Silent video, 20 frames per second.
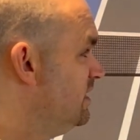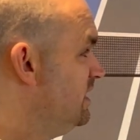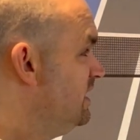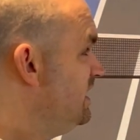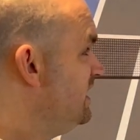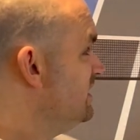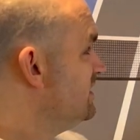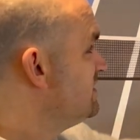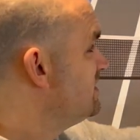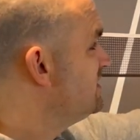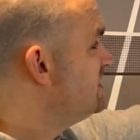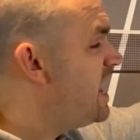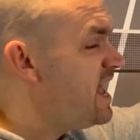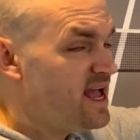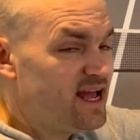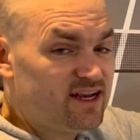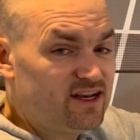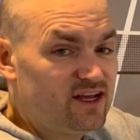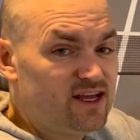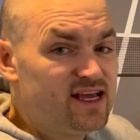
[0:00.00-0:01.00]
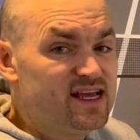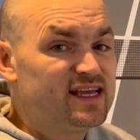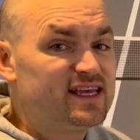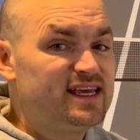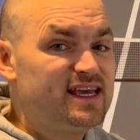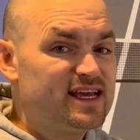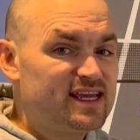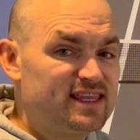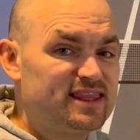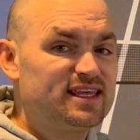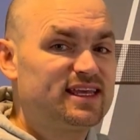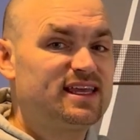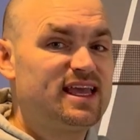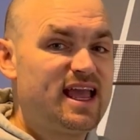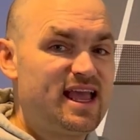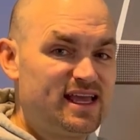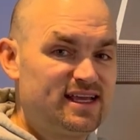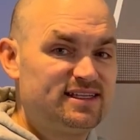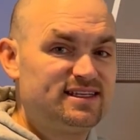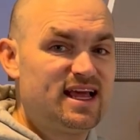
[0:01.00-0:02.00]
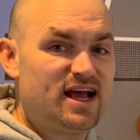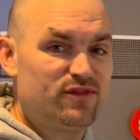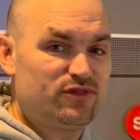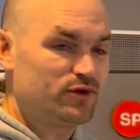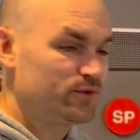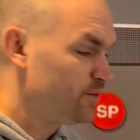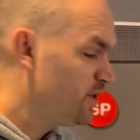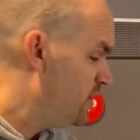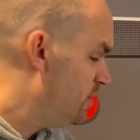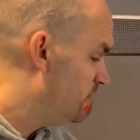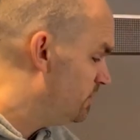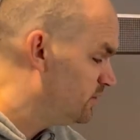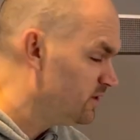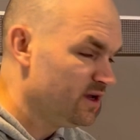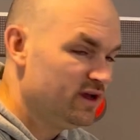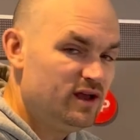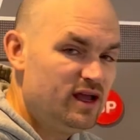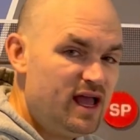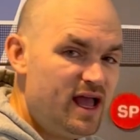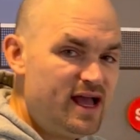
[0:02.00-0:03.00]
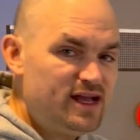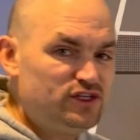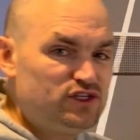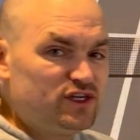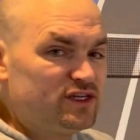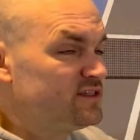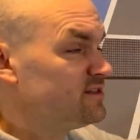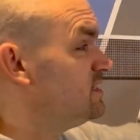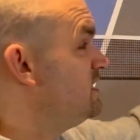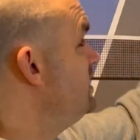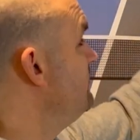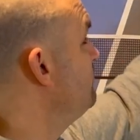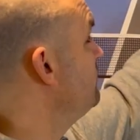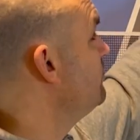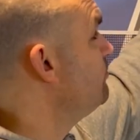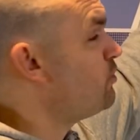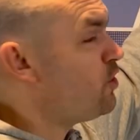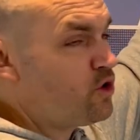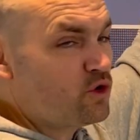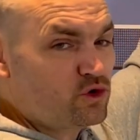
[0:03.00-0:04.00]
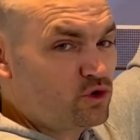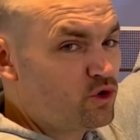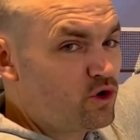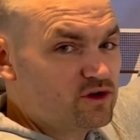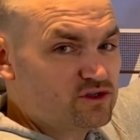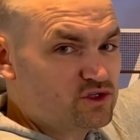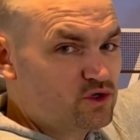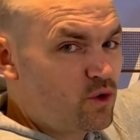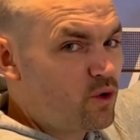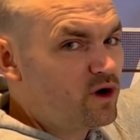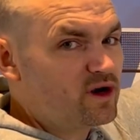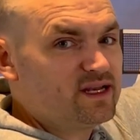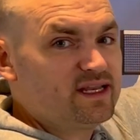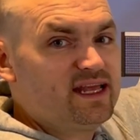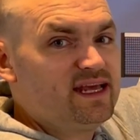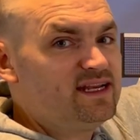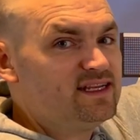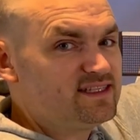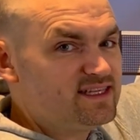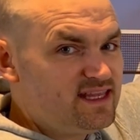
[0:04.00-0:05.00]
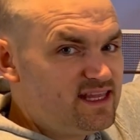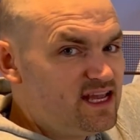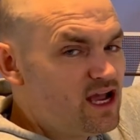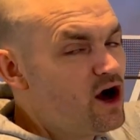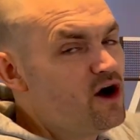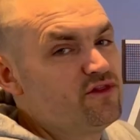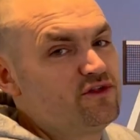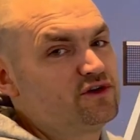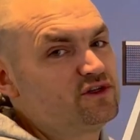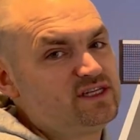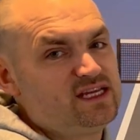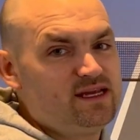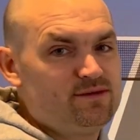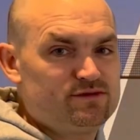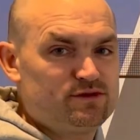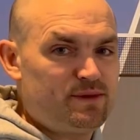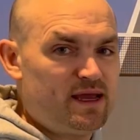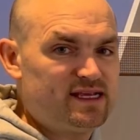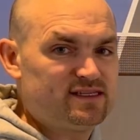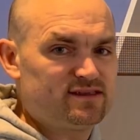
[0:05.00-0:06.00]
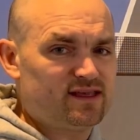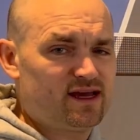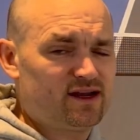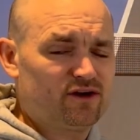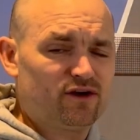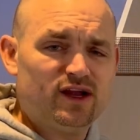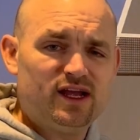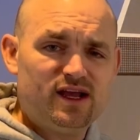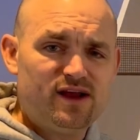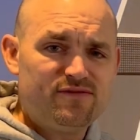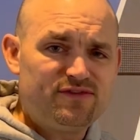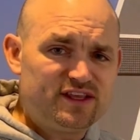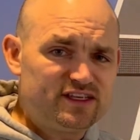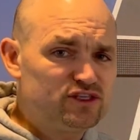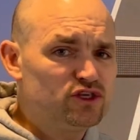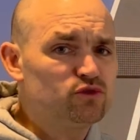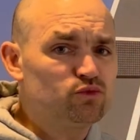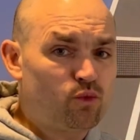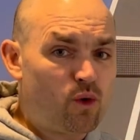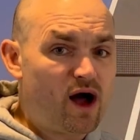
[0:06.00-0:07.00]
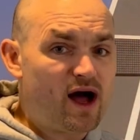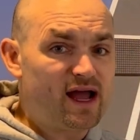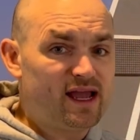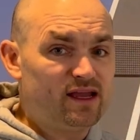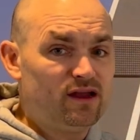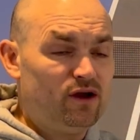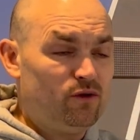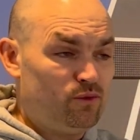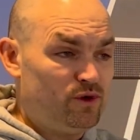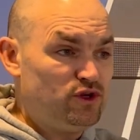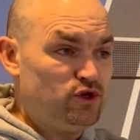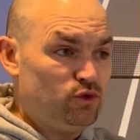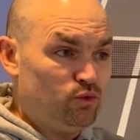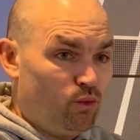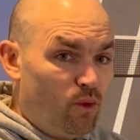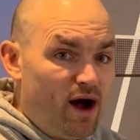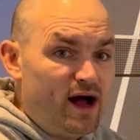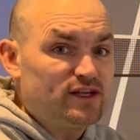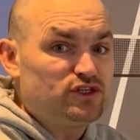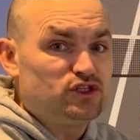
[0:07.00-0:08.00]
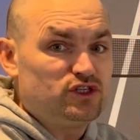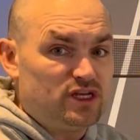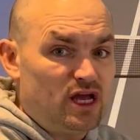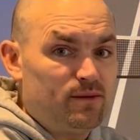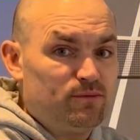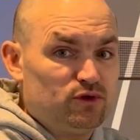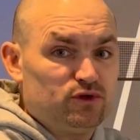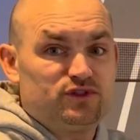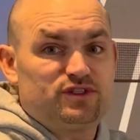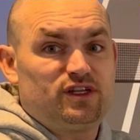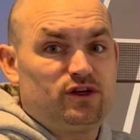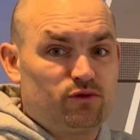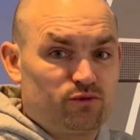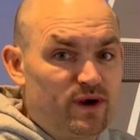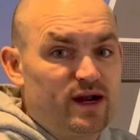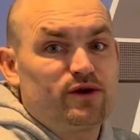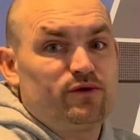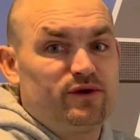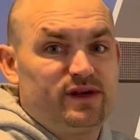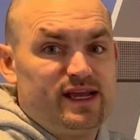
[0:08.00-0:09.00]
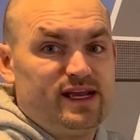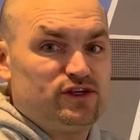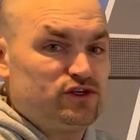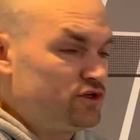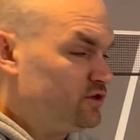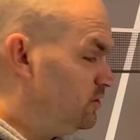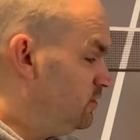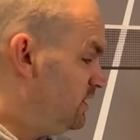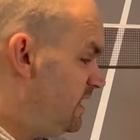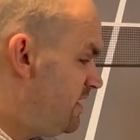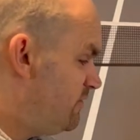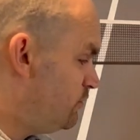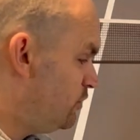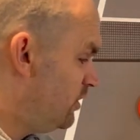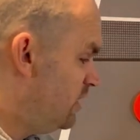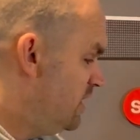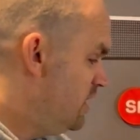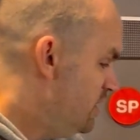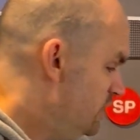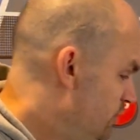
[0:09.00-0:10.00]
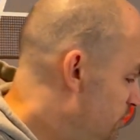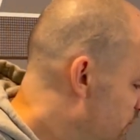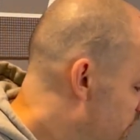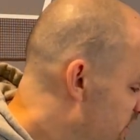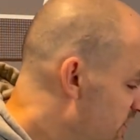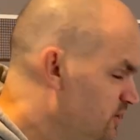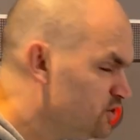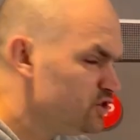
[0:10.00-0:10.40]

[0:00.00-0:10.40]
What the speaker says: Instead, kick the can down the road and just keep the ball cross court and hit it to the other team's baseliner. This is why when you watch doubles at a recreational level, you see